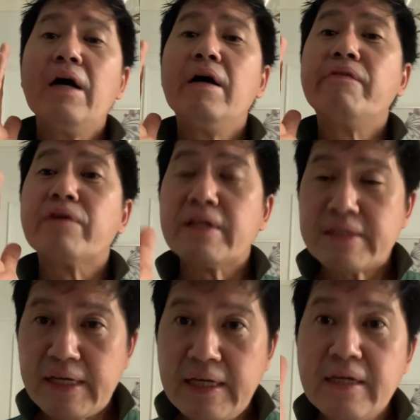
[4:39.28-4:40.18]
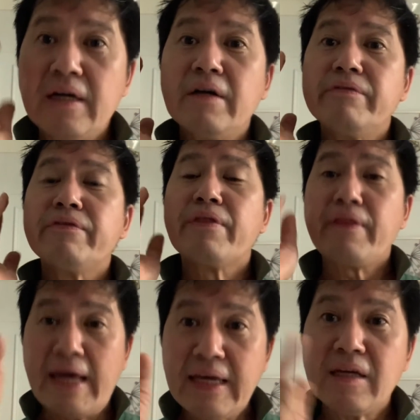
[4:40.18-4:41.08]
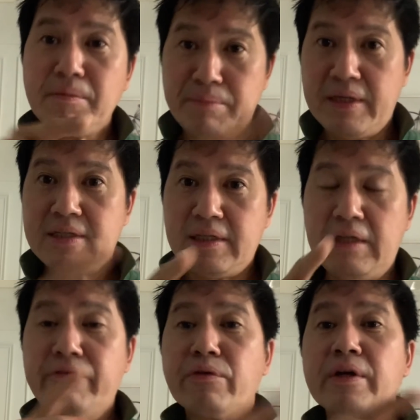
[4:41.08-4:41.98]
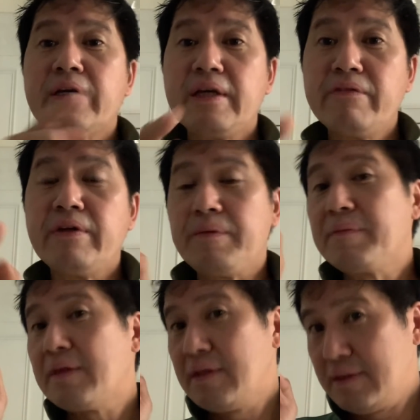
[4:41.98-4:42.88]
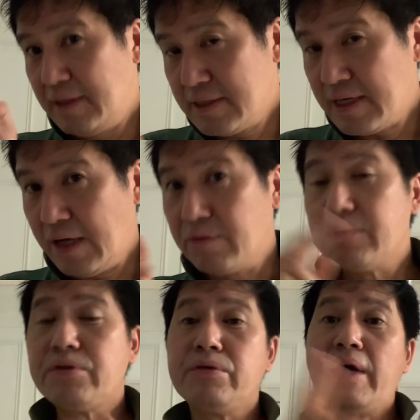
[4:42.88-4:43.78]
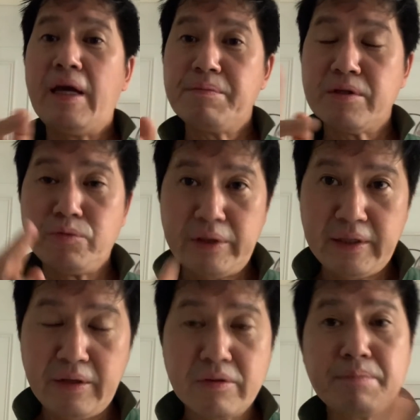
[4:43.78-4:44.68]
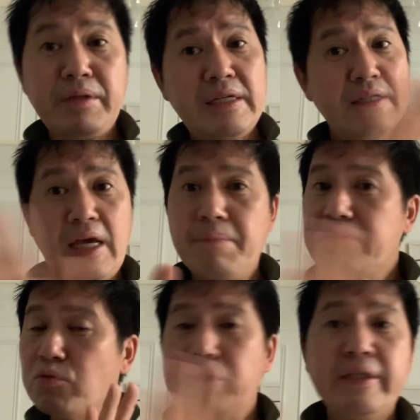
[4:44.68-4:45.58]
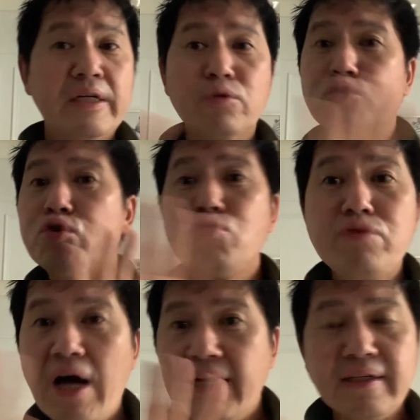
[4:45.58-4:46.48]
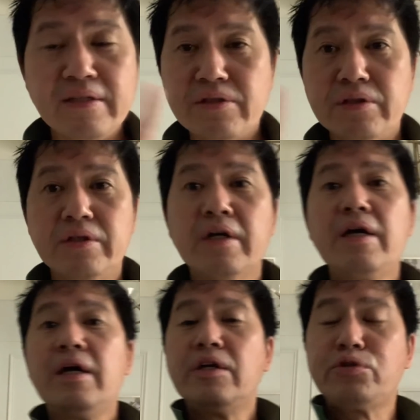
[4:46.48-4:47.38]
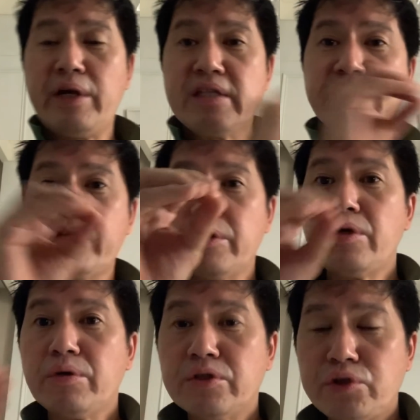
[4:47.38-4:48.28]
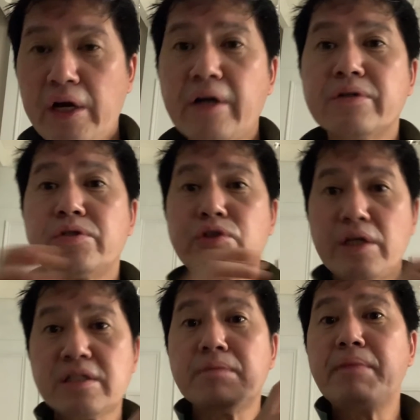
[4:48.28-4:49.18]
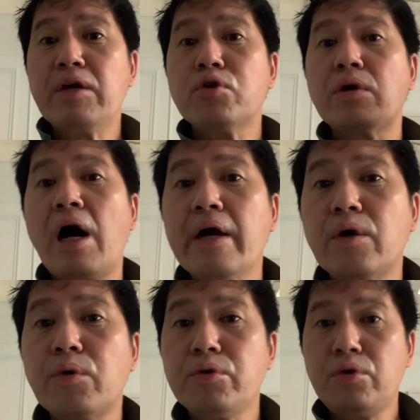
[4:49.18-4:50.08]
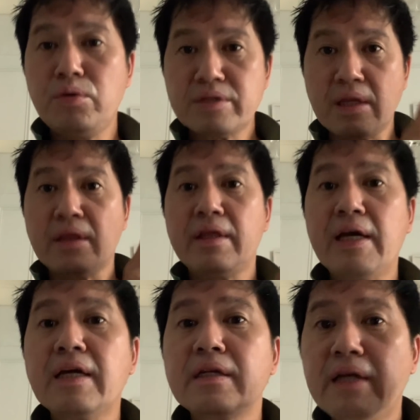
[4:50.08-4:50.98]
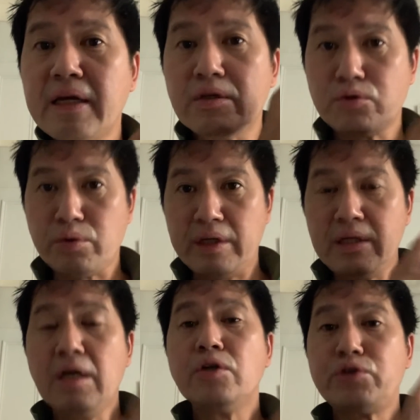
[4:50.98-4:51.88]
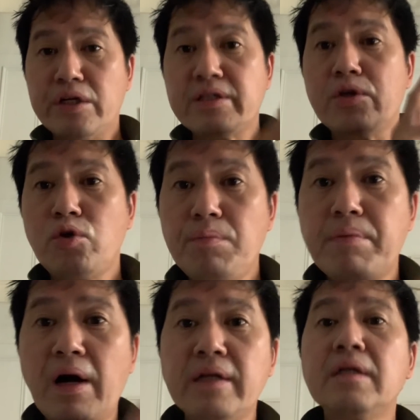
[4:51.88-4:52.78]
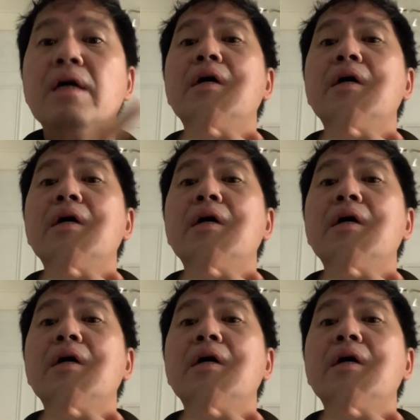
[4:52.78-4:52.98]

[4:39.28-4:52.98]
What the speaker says: for the sake of thanking Big C for giving discount to apes and retails, please, apes and retail, do not consider transferring your shares just to make your IOU synthetic naked shorting shares that you bought,